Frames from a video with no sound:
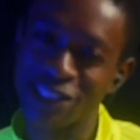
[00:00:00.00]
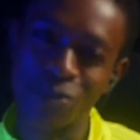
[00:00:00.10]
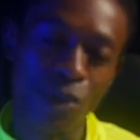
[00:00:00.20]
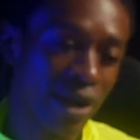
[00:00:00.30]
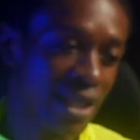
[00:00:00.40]
in the
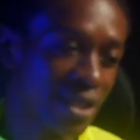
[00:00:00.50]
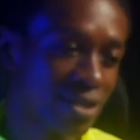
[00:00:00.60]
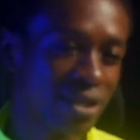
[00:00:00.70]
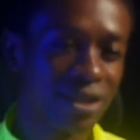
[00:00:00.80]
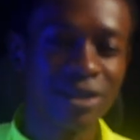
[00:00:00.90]
market.
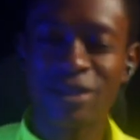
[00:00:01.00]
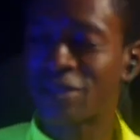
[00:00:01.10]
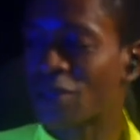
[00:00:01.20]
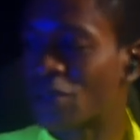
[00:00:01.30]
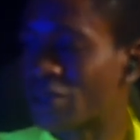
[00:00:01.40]

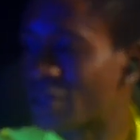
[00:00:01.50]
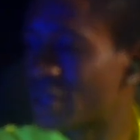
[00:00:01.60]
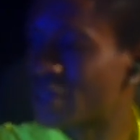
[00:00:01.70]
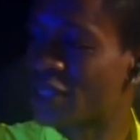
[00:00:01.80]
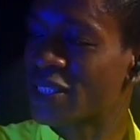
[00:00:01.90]
So
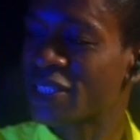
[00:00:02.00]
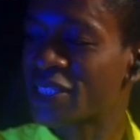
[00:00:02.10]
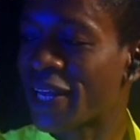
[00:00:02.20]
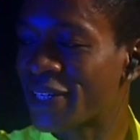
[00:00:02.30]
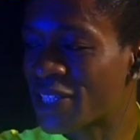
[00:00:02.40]
this is
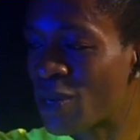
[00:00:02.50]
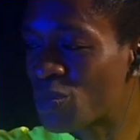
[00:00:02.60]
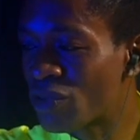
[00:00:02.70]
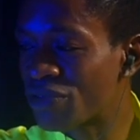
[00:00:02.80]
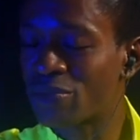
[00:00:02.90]
an
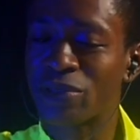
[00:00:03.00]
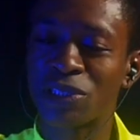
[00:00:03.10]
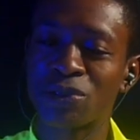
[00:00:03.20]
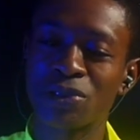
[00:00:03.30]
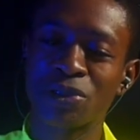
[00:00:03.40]
example of a
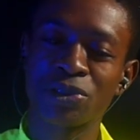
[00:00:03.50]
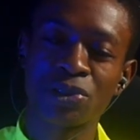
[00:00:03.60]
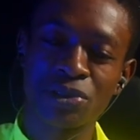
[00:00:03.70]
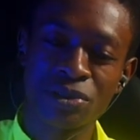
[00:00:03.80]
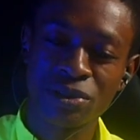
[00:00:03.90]
multi-rotor
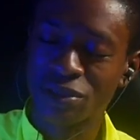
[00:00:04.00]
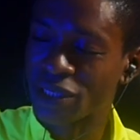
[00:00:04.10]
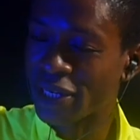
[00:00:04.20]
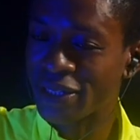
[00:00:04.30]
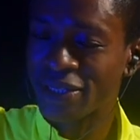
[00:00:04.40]
drone.
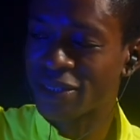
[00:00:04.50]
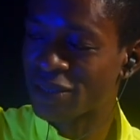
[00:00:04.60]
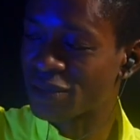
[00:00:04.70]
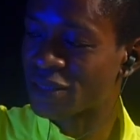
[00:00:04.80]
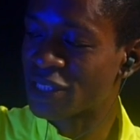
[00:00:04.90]
Okay,
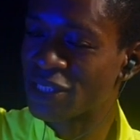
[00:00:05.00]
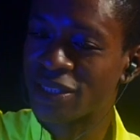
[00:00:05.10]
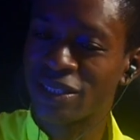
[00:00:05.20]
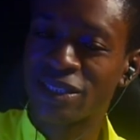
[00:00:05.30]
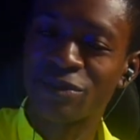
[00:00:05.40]
so this
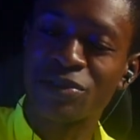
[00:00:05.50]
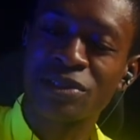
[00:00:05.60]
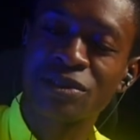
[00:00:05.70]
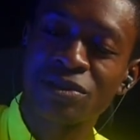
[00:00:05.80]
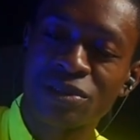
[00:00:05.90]
is a
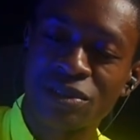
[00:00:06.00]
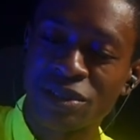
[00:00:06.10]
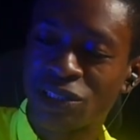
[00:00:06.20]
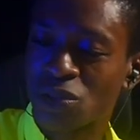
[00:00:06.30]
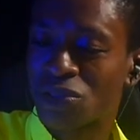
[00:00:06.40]
multi-rotor.
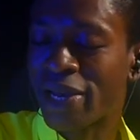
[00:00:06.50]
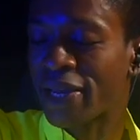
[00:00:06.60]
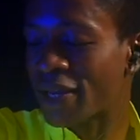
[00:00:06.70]
This one right